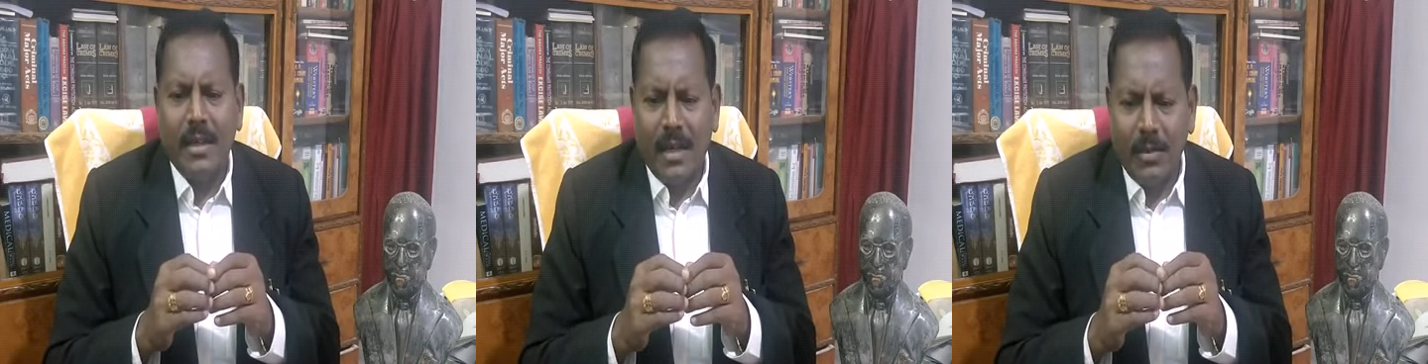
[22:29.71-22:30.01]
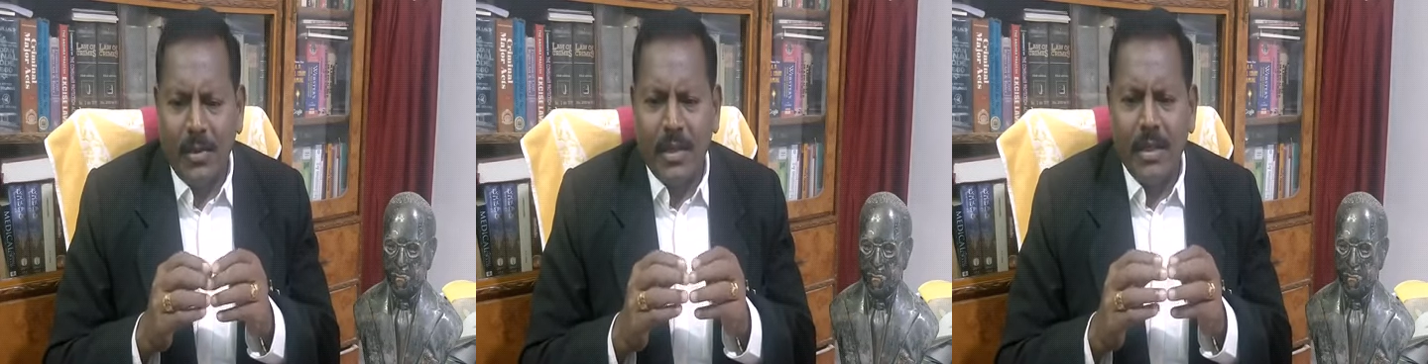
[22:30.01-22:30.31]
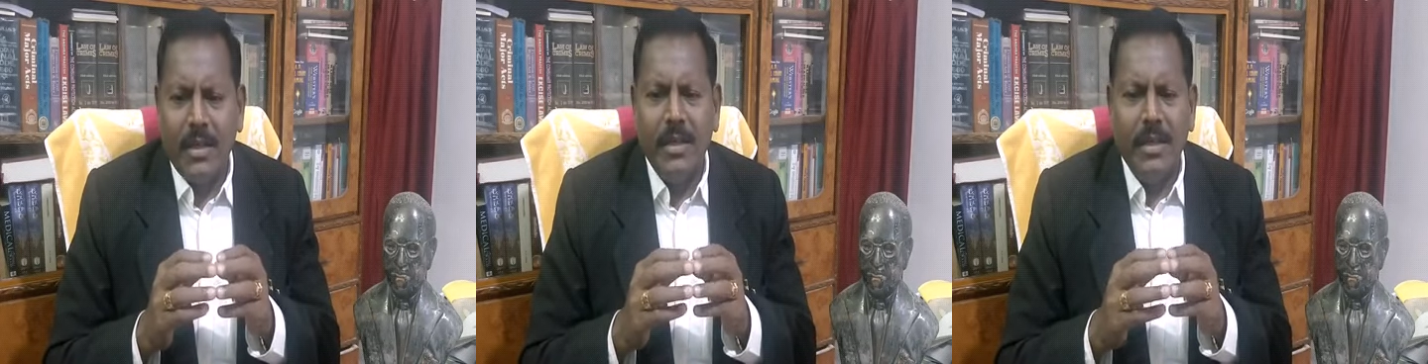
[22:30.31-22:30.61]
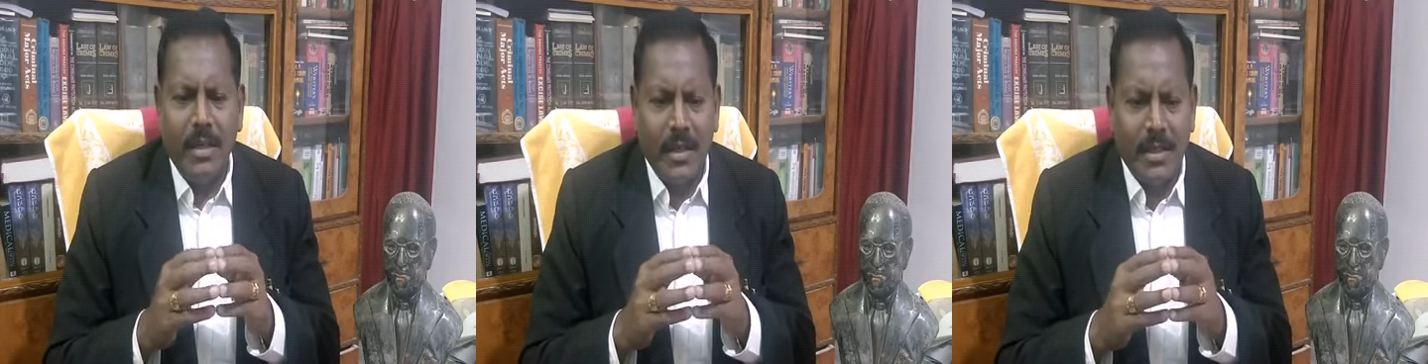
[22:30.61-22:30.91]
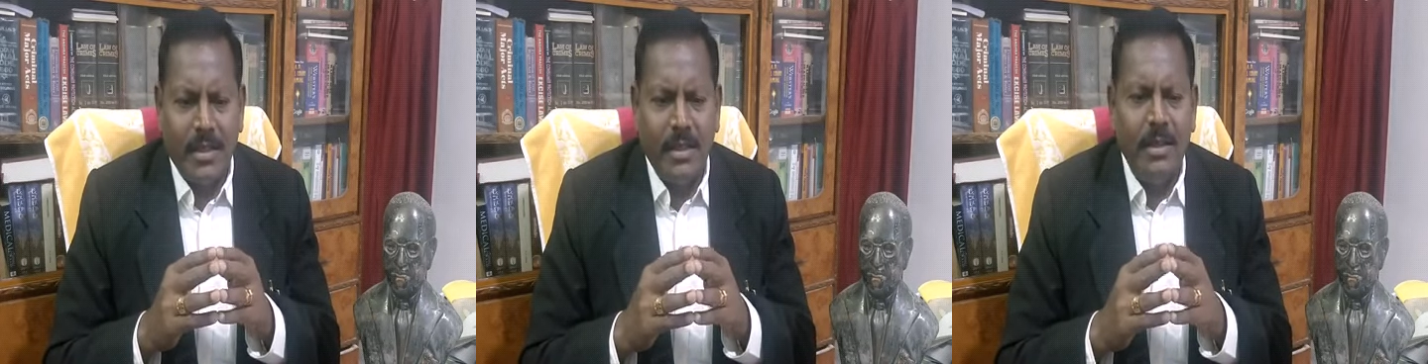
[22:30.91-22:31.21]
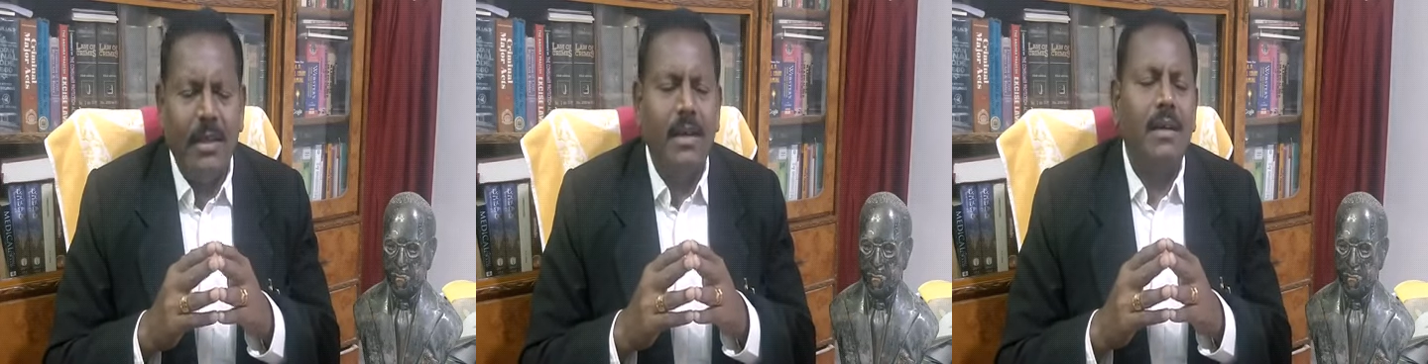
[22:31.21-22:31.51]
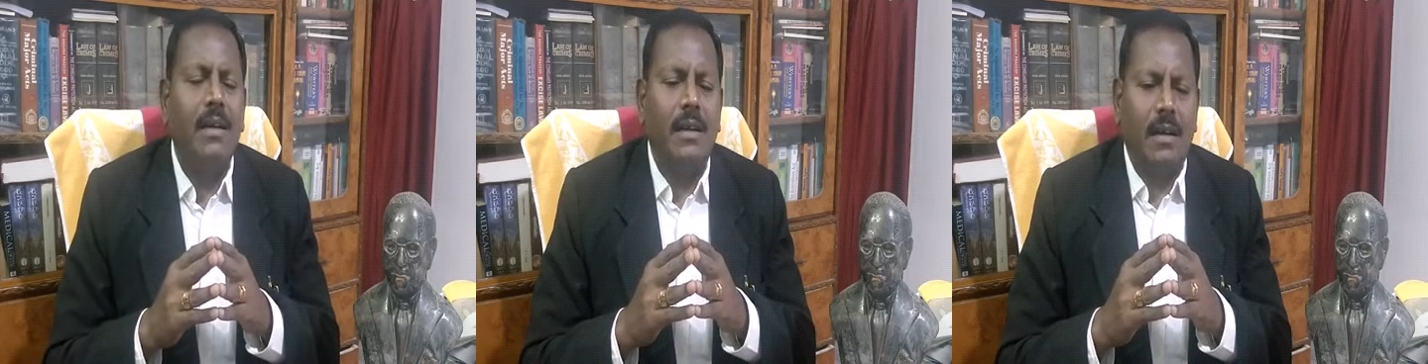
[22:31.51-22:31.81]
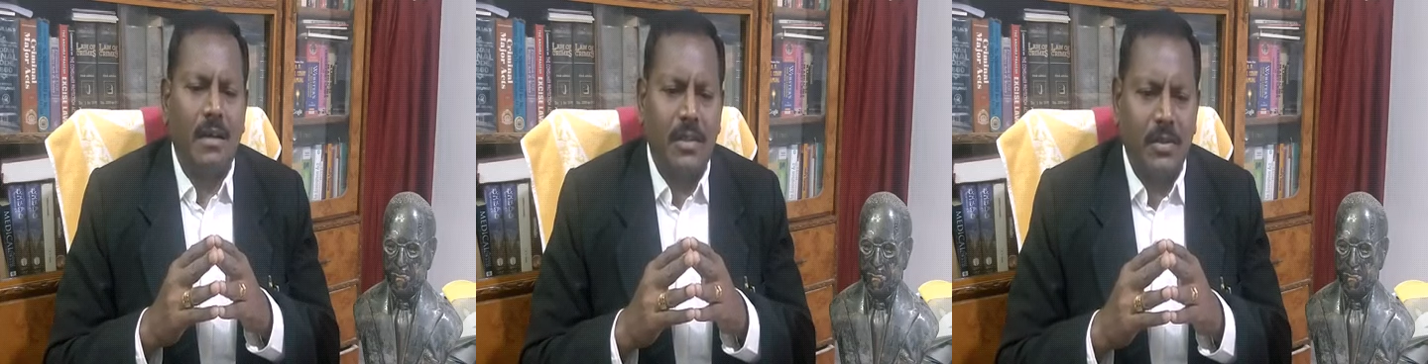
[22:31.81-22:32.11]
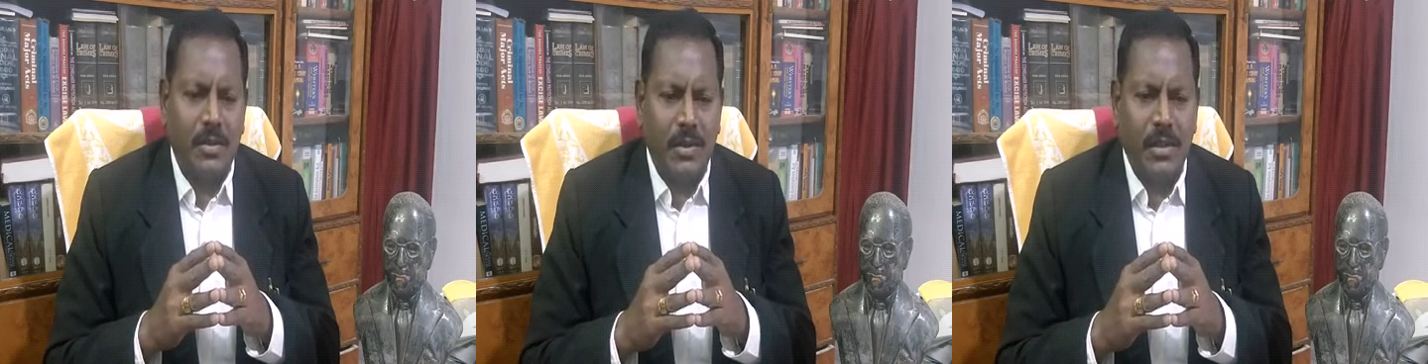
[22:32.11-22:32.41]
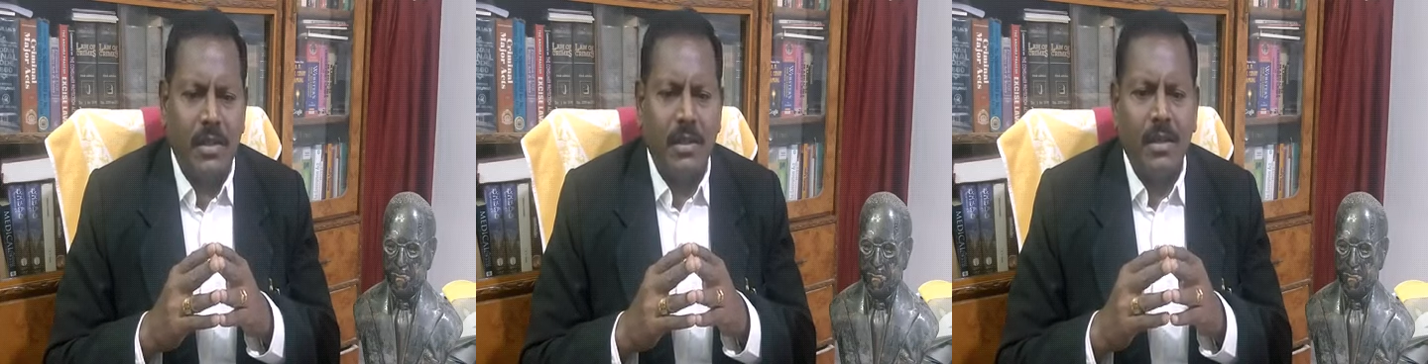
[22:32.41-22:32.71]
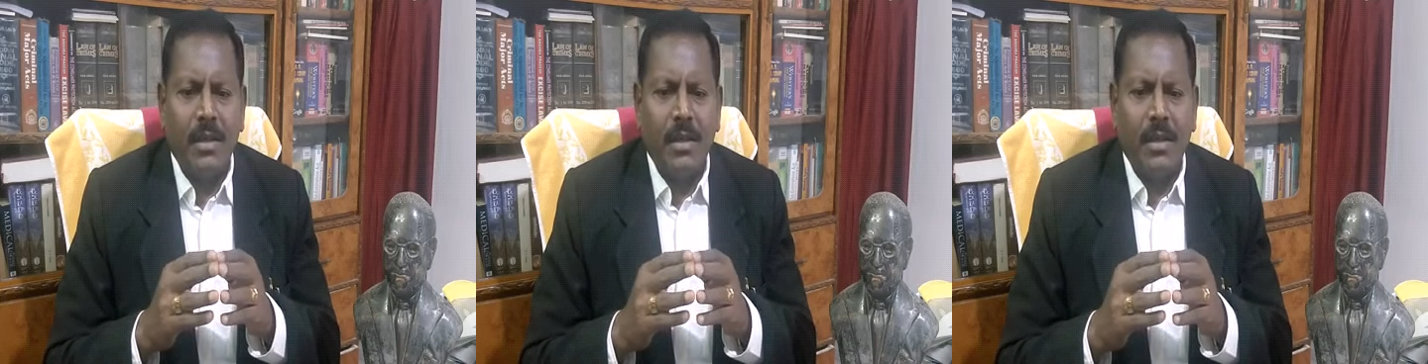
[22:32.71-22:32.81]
arbitrary, irrational and unconstitutional.